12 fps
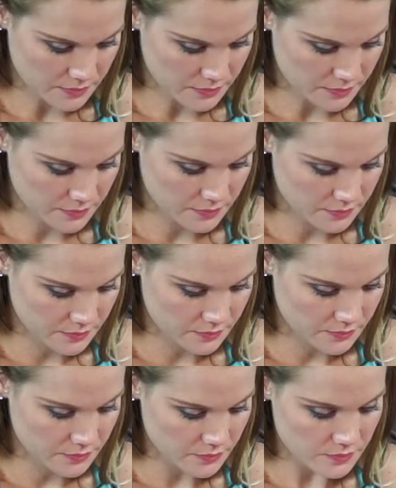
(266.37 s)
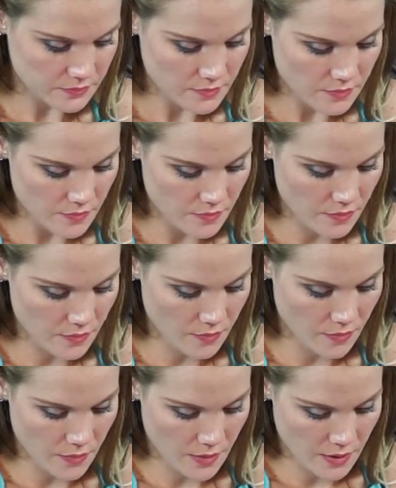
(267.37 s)

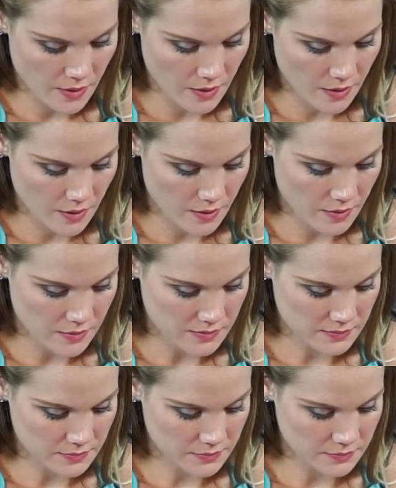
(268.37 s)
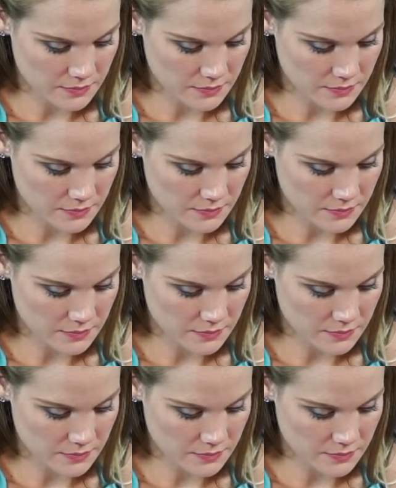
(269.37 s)
[no speech]